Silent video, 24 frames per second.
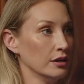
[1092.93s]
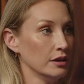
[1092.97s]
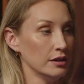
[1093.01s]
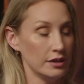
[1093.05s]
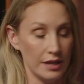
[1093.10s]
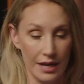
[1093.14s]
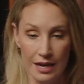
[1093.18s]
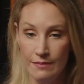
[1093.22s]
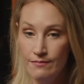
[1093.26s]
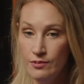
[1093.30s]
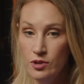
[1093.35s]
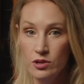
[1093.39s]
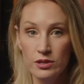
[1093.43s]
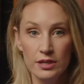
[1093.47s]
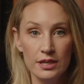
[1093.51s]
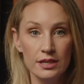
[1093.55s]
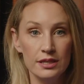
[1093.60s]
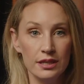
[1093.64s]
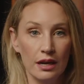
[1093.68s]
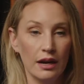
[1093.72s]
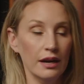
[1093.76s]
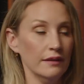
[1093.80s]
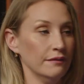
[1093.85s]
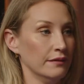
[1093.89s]
keep using
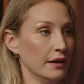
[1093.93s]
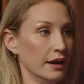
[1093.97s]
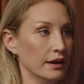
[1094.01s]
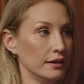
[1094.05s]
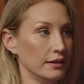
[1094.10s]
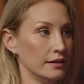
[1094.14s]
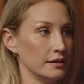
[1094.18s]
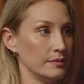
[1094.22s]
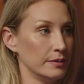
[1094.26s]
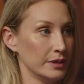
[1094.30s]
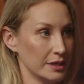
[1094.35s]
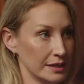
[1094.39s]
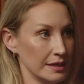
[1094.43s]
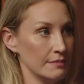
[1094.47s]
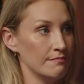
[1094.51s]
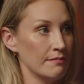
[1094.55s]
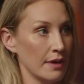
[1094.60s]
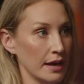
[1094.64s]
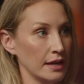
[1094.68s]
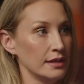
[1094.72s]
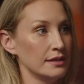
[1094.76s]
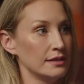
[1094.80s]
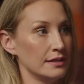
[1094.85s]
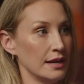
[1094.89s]
TIE Fighters because it
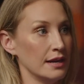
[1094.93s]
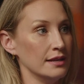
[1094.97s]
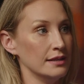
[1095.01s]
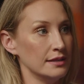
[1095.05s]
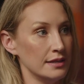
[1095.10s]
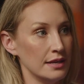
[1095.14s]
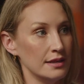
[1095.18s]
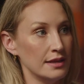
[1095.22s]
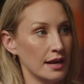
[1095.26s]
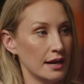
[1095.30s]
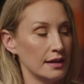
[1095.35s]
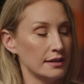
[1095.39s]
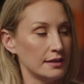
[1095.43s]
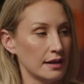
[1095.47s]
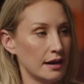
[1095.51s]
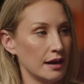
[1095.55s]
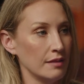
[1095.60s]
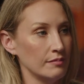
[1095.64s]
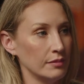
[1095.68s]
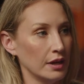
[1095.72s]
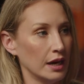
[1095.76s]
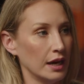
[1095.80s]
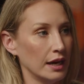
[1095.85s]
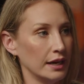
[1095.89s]
makes sense in that
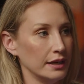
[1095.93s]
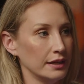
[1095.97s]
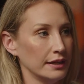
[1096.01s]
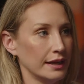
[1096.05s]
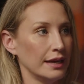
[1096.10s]
timeline.